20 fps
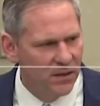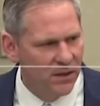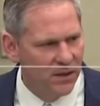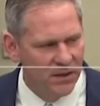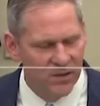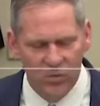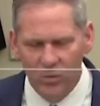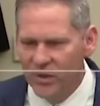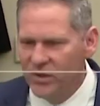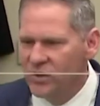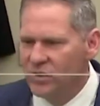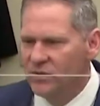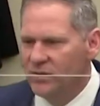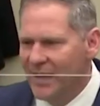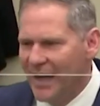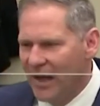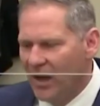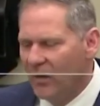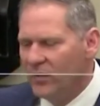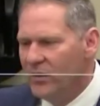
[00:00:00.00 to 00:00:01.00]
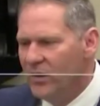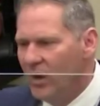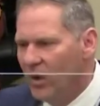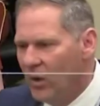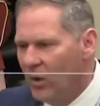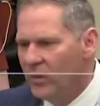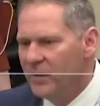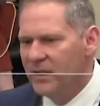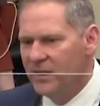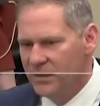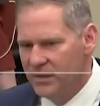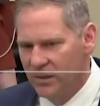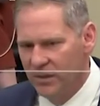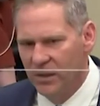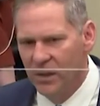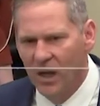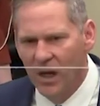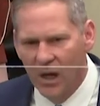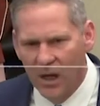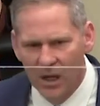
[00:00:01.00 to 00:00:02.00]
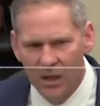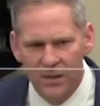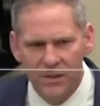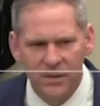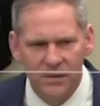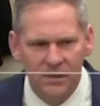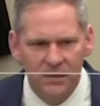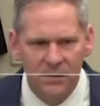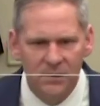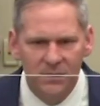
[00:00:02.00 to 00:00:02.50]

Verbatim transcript: It's what you now know in your heart.